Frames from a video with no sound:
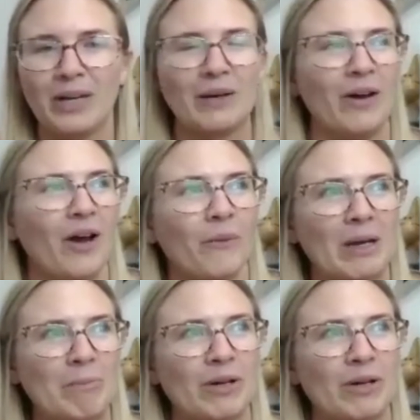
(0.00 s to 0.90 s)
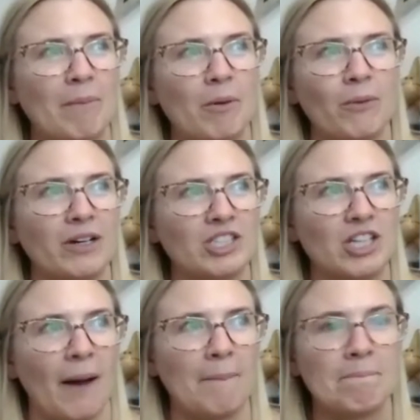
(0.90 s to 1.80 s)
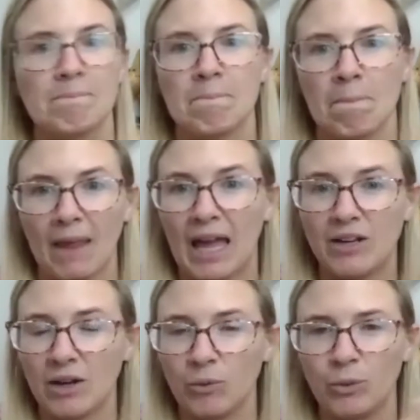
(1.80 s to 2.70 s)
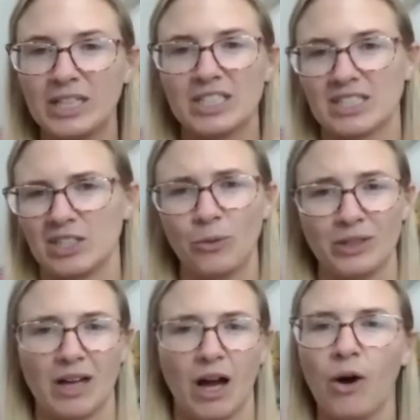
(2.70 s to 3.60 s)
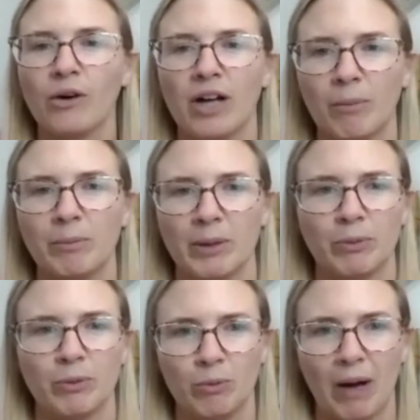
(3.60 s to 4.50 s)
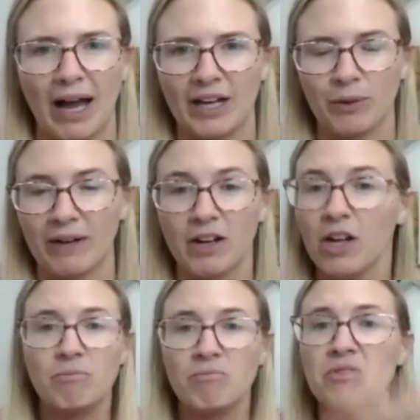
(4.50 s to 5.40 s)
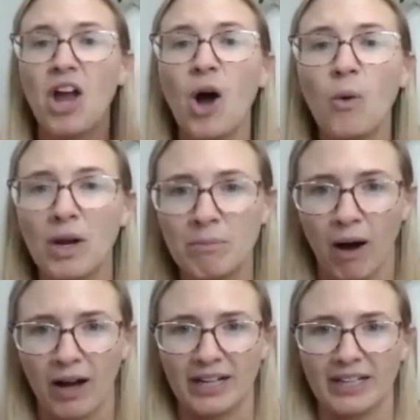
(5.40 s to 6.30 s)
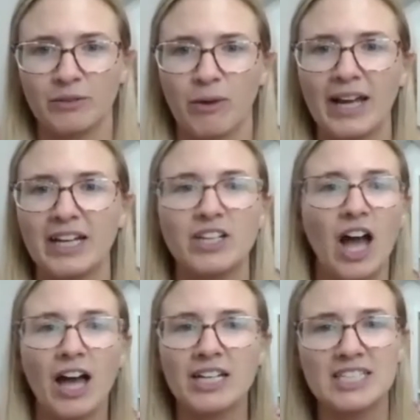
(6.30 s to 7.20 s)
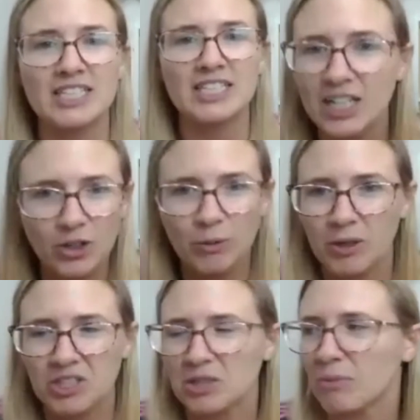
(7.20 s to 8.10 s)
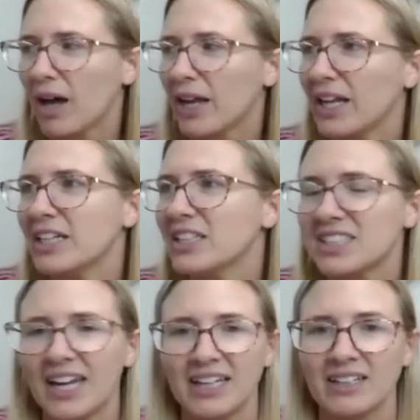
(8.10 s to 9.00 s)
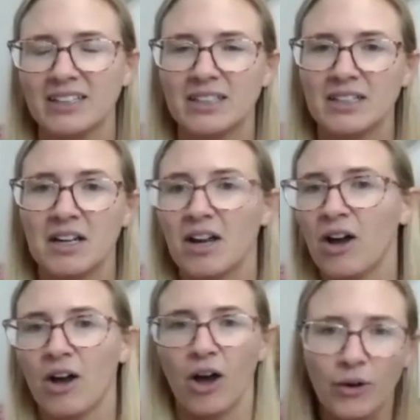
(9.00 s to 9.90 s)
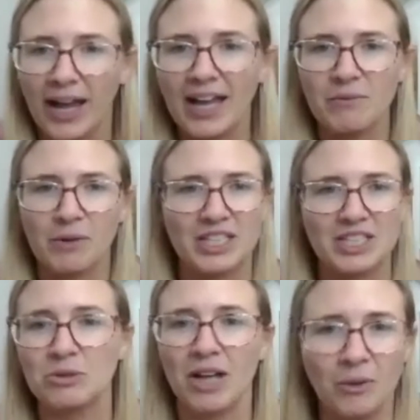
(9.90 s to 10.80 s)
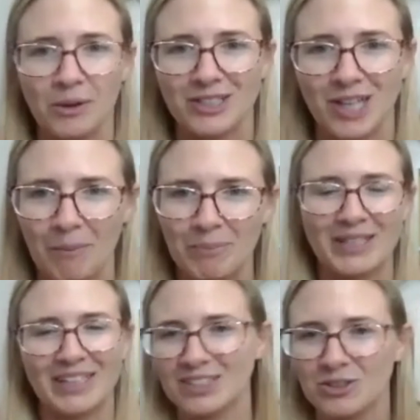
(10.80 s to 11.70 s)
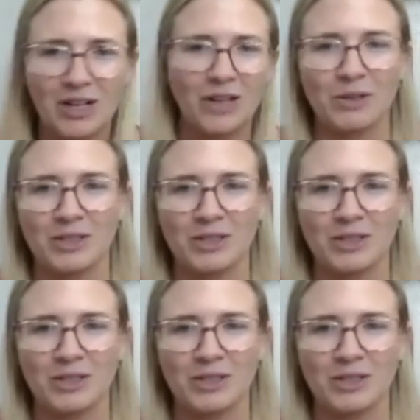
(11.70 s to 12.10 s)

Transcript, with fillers: we we put up a workshop and we just you know we thought oh a couple people will buy it or whatever no one bought it, right? Not a single person bought it. And it's like, okay, well, let's do another workshop and let's do another